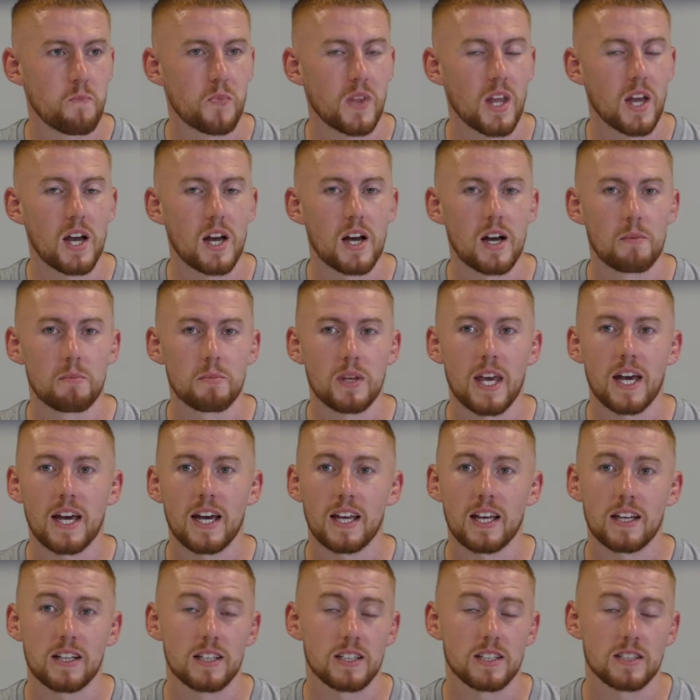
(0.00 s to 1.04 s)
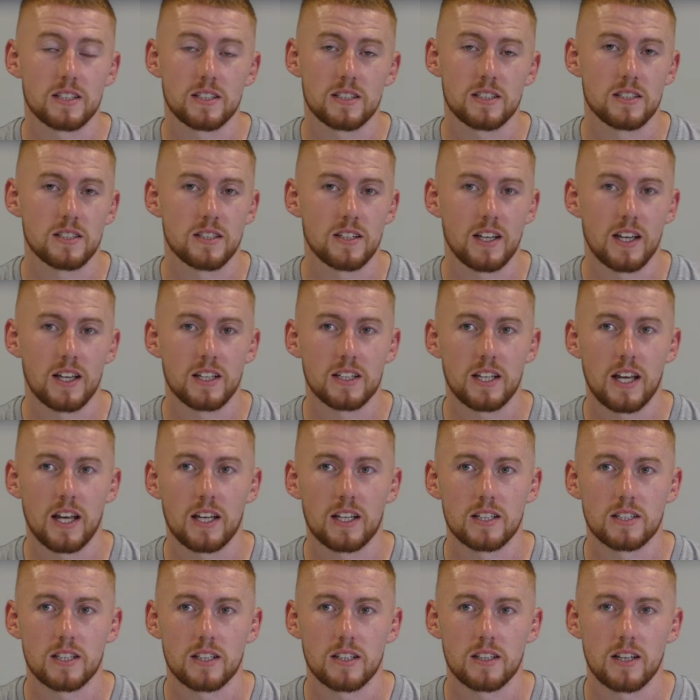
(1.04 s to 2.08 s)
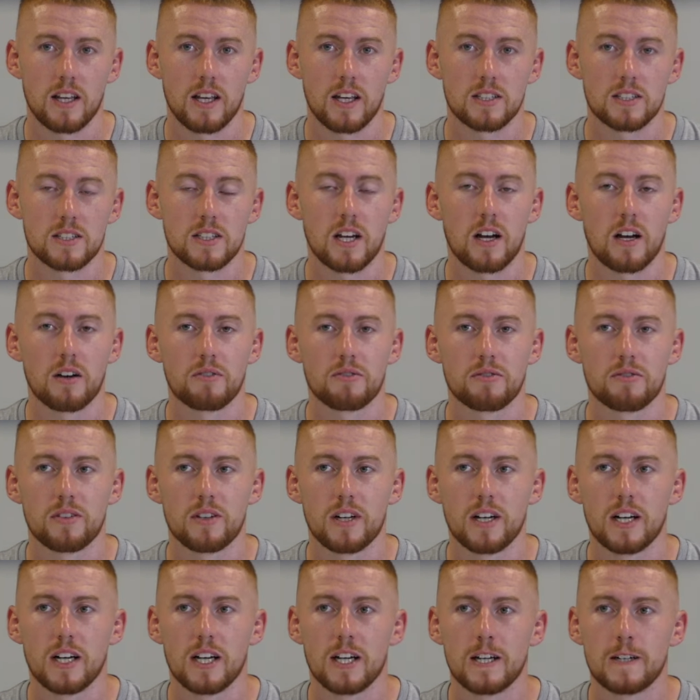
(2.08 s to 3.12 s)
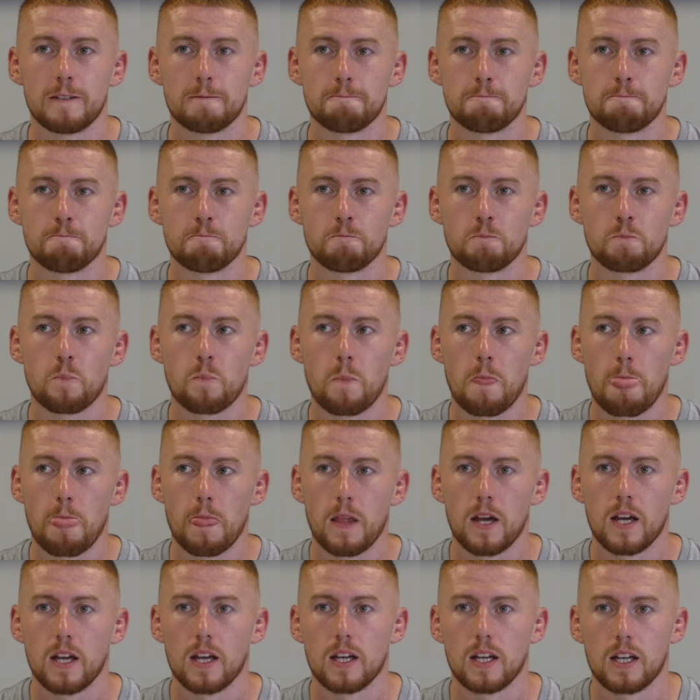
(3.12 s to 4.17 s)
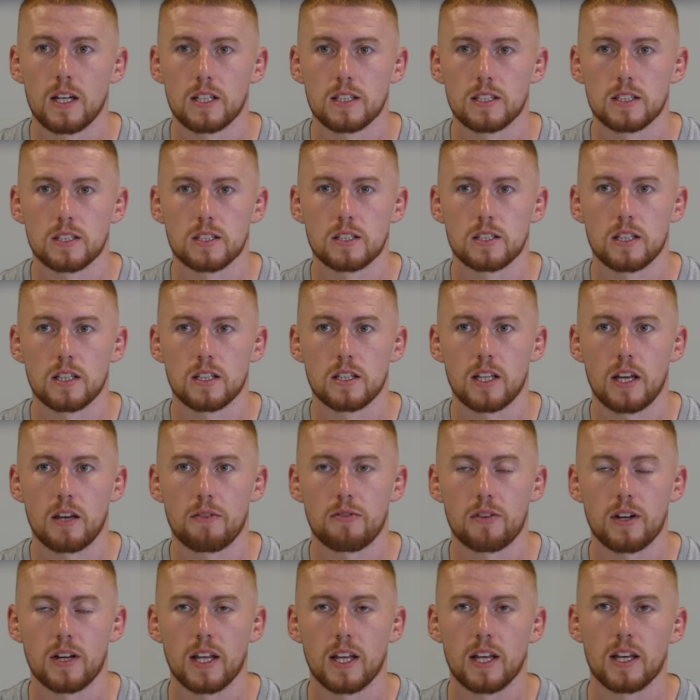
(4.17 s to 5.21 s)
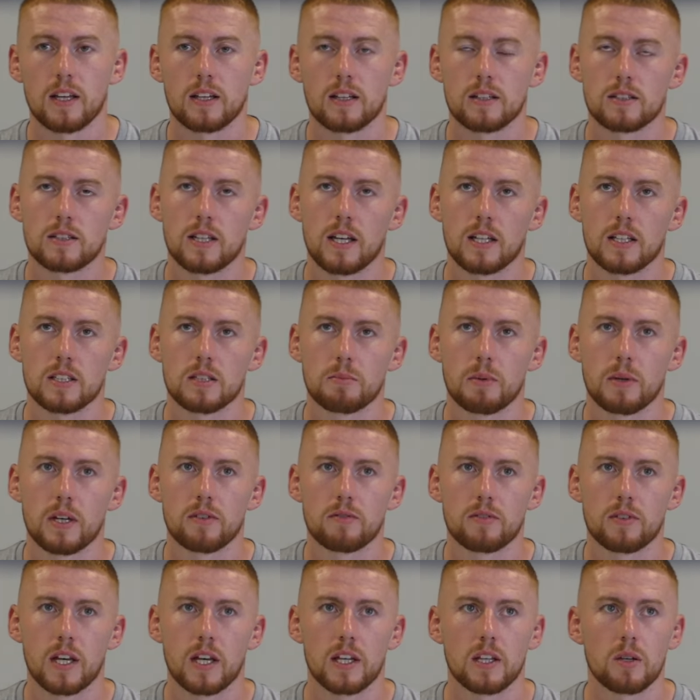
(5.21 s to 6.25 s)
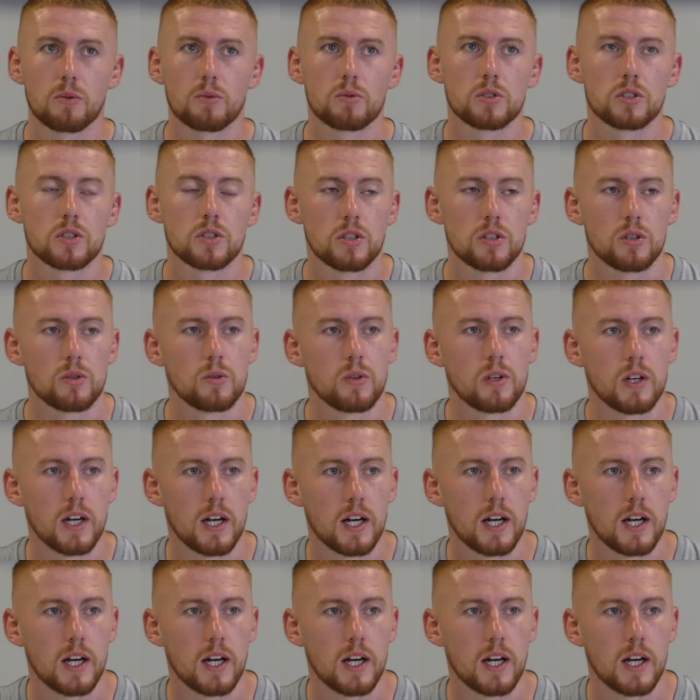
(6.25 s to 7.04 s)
Yeah, it's tough. It's definitely, it takes a bit of getting used to.